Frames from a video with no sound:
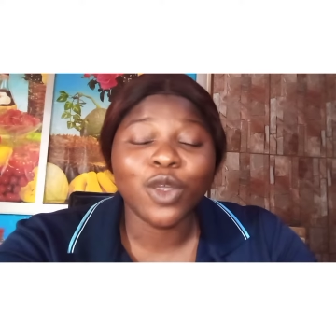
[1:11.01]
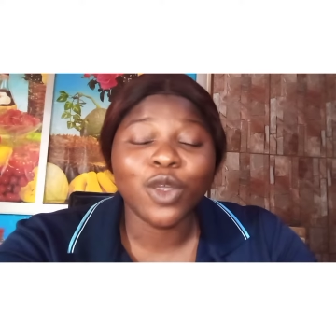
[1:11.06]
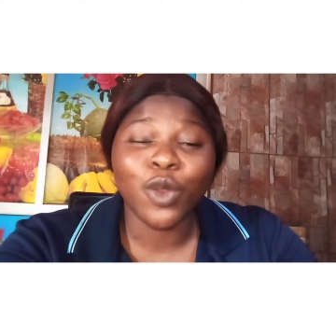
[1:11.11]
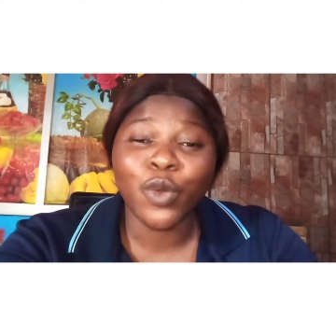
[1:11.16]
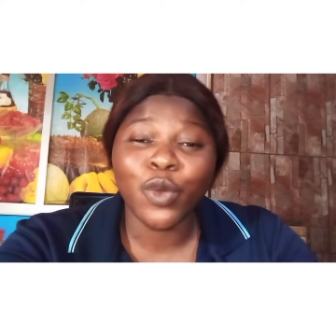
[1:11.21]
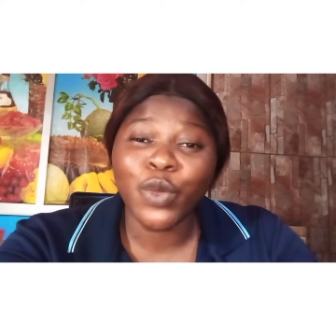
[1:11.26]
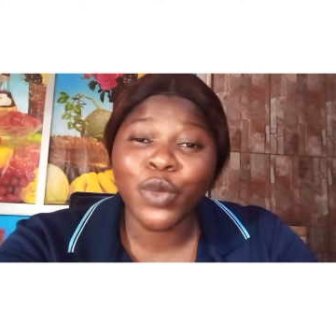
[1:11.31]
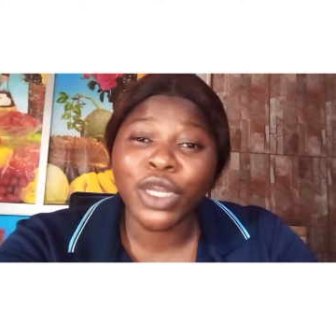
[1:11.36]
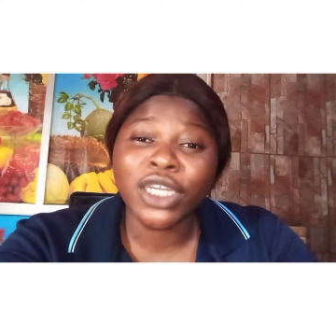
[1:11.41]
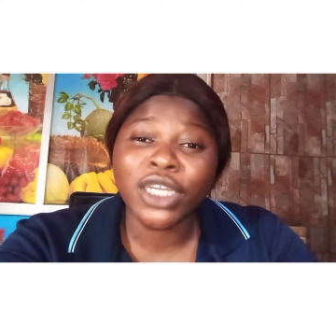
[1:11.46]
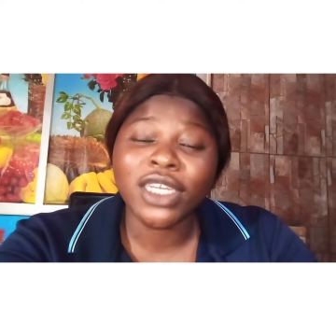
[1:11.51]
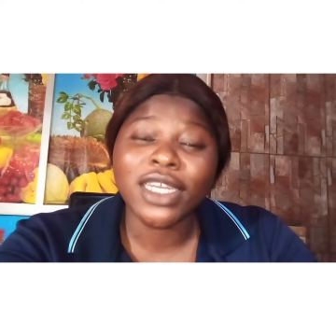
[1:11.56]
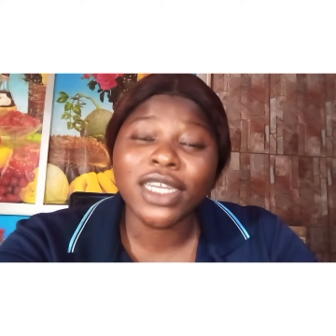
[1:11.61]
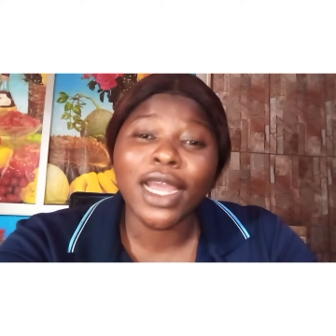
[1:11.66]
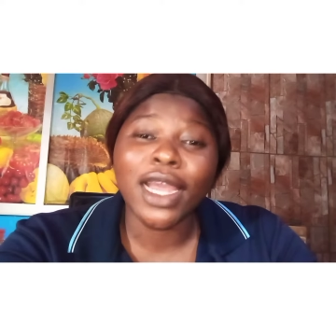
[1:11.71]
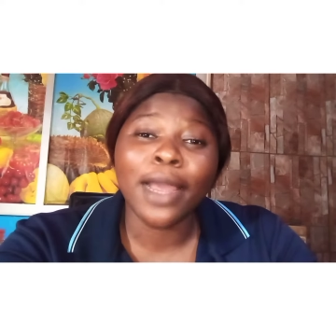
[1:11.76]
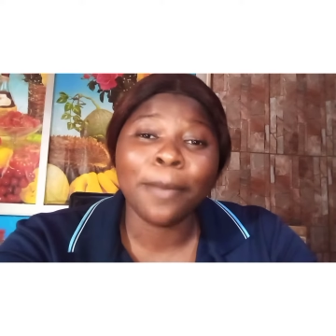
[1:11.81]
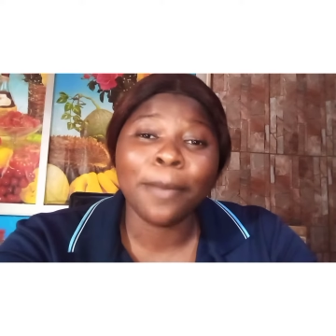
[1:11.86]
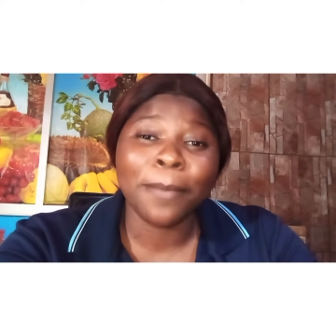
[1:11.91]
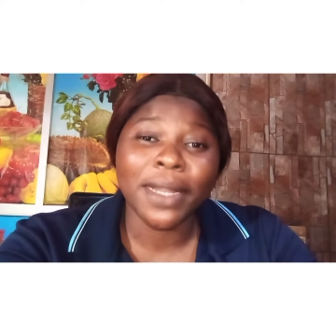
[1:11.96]
orange,
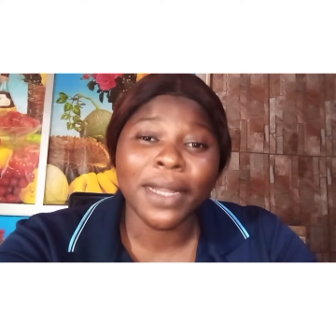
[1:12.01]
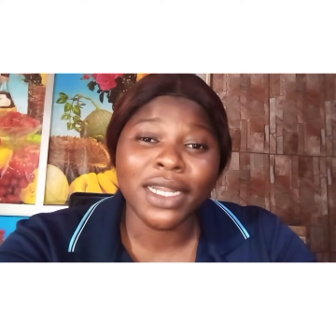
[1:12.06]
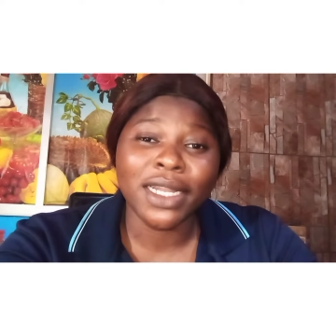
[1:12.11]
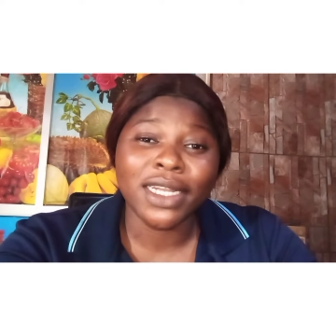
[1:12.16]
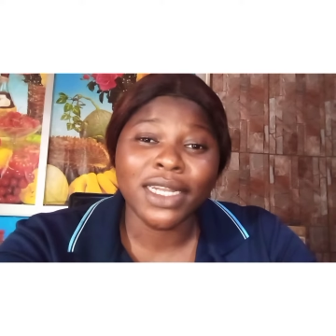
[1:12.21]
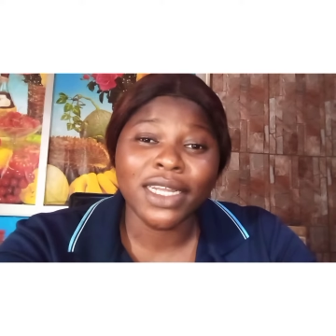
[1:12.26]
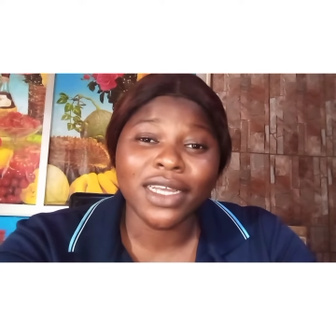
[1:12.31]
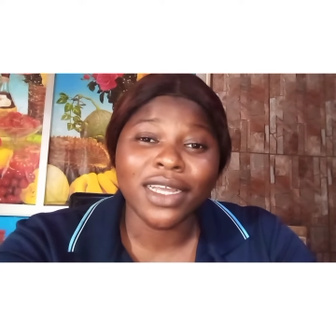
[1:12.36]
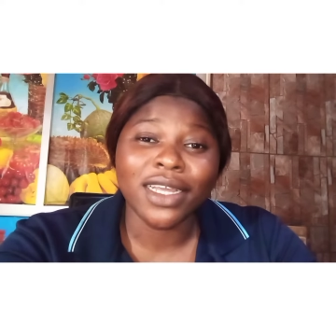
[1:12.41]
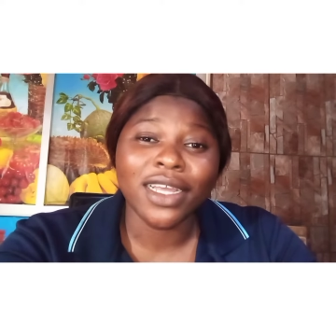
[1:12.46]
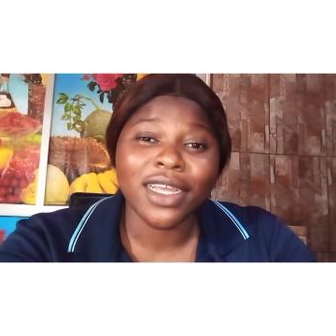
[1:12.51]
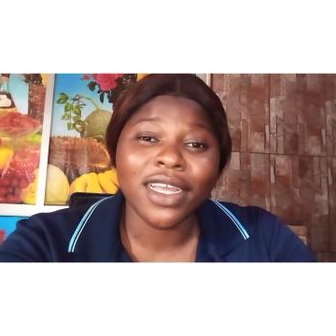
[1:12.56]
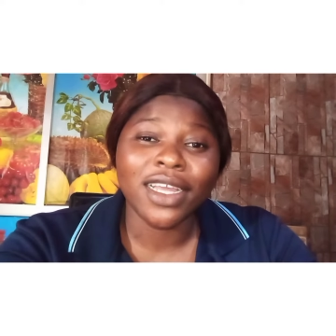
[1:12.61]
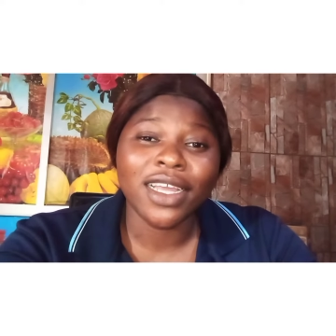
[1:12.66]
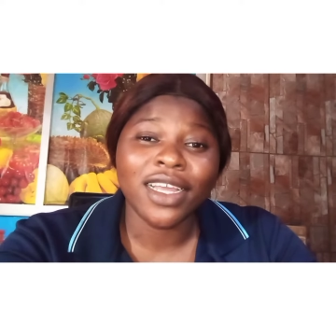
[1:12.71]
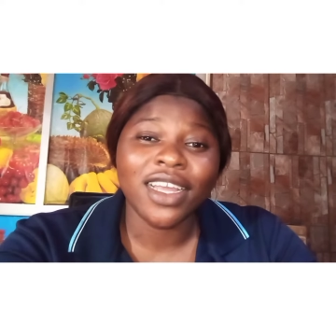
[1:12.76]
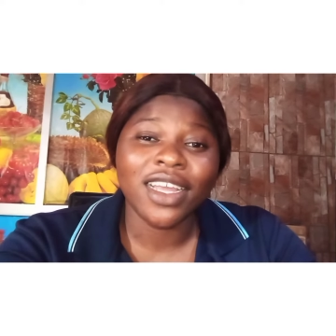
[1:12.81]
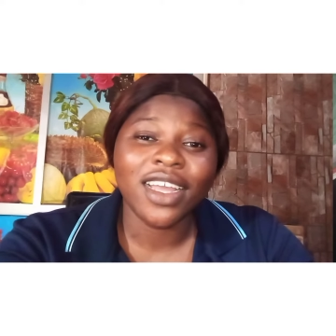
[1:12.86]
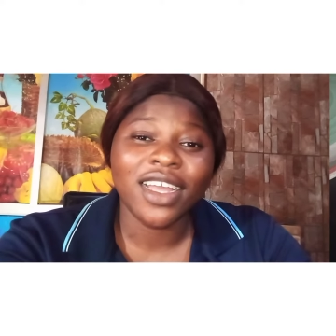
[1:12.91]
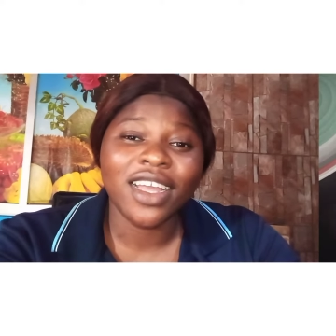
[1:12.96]
and banana.
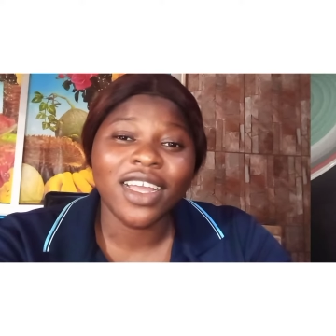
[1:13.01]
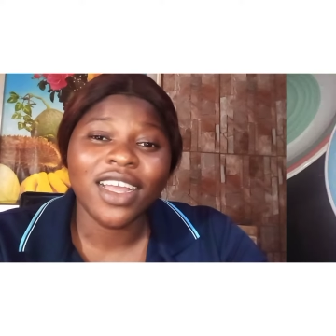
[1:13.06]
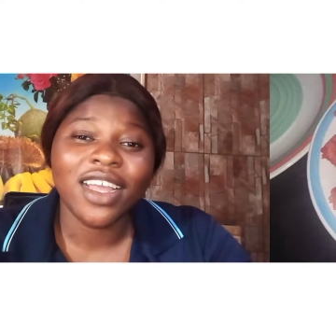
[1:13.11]
These are